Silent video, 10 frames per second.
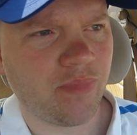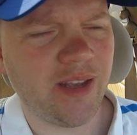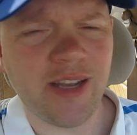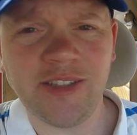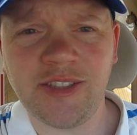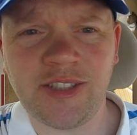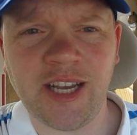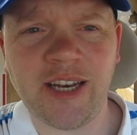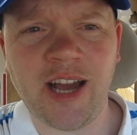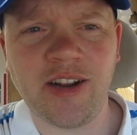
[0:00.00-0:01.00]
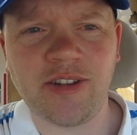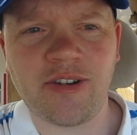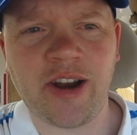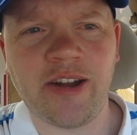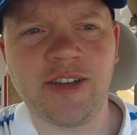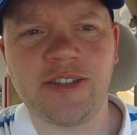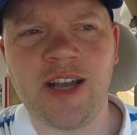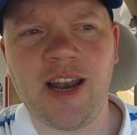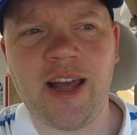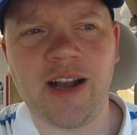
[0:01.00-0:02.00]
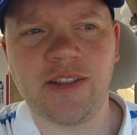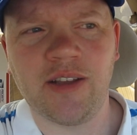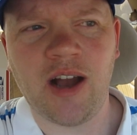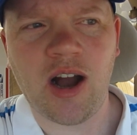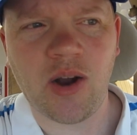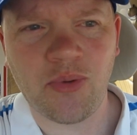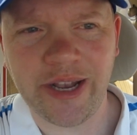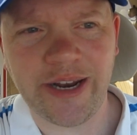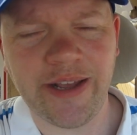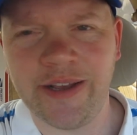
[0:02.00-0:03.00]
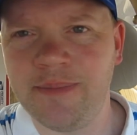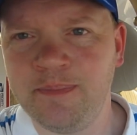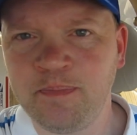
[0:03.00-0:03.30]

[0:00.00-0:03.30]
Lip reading: It doesn't stand out in the crowd. It's not like the hot redhead.